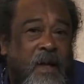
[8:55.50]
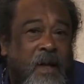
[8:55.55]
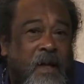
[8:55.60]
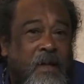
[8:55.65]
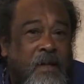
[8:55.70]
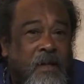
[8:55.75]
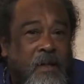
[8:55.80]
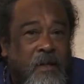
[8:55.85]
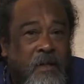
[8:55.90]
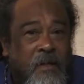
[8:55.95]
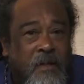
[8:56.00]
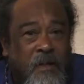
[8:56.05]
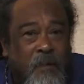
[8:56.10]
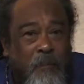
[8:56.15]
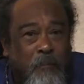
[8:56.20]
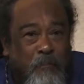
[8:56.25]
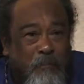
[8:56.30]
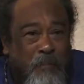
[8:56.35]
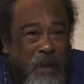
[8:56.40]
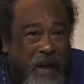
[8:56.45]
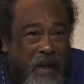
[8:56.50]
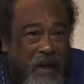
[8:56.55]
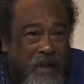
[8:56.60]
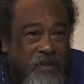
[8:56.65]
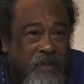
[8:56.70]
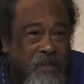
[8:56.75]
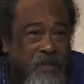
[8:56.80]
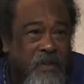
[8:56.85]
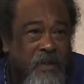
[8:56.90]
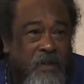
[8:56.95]
And the
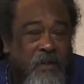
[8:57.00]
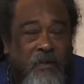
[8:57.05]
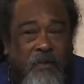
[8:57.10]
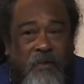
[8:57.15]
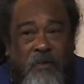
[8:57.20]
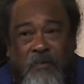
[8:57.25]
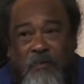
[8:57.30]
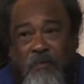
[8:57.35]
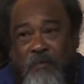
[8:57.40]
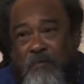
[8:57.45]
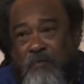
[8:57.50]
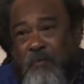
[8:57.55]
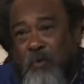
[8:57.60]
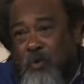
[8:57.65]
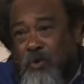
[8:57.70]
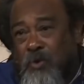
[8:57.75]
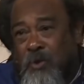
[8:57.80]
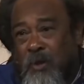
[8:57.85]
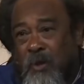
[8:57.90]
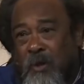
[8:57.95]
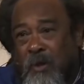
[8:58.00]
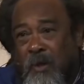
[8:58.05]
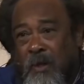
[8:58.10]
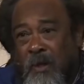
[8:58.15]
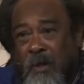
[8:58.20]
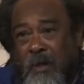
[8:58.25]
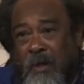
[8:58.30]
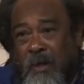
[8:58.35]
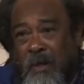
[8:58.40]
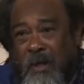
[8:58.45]
past and the future
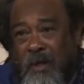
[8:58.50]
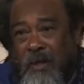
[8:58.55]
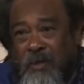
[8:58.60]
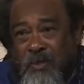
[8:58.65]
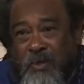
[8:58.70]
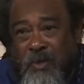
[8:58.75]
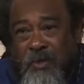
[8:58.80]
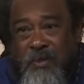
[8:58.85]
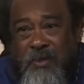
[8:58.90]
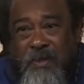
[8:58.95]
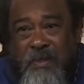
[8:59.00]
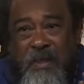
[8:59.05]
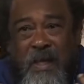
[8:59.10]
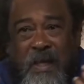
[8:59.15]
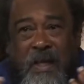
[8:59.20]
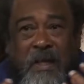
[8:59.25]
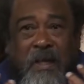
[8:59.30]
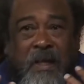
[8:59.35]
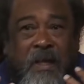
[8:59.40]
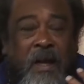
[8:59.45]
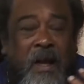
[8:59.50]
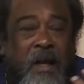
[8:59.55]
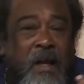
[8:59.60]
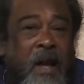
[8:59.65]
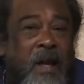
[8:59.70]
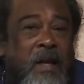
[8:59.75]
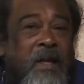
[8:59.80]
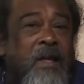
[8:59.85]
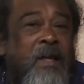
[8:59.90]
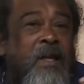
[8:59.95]
is sustaining
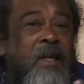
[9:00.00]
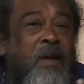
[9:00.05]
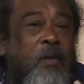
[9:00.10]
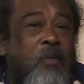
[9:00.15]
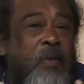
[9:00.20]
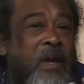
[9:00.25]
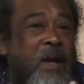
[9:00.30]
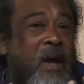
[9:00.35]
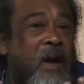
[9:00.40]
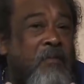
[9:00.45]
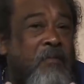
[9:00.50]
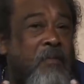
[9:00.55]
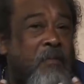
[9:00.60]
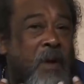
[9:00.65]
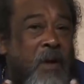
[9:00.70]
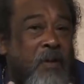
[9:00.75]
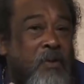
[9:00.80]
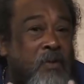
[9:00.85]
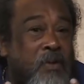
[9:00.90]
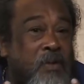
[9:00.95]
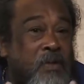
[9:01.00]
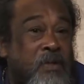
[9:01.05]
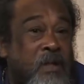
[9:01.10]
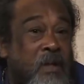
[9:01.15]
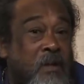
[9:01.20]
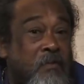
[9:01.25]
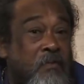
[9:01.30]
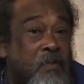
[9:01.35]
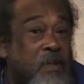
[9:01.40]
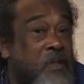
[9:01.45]
an idea we have about
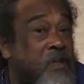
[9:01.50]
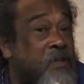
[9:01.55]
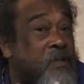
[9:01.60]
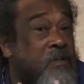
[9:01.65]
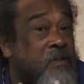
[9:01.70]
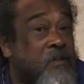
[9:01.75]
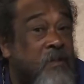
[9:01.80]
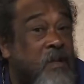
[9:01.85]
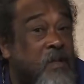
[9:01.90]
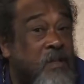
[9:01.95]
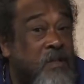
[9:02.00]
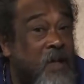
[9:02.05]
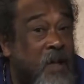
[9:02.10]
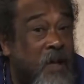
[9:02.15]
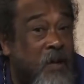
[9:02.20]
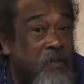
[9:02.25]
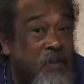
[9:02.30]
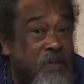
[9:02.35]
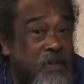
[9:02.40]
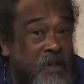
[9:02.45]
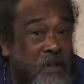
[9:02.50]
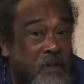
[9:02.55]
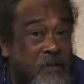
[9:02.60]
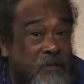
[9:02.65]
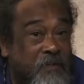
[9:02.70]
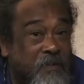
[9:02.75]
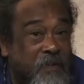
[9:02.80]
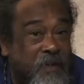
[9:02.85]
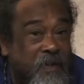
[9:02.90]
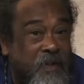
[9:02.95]
ourselves, which is not ourselves.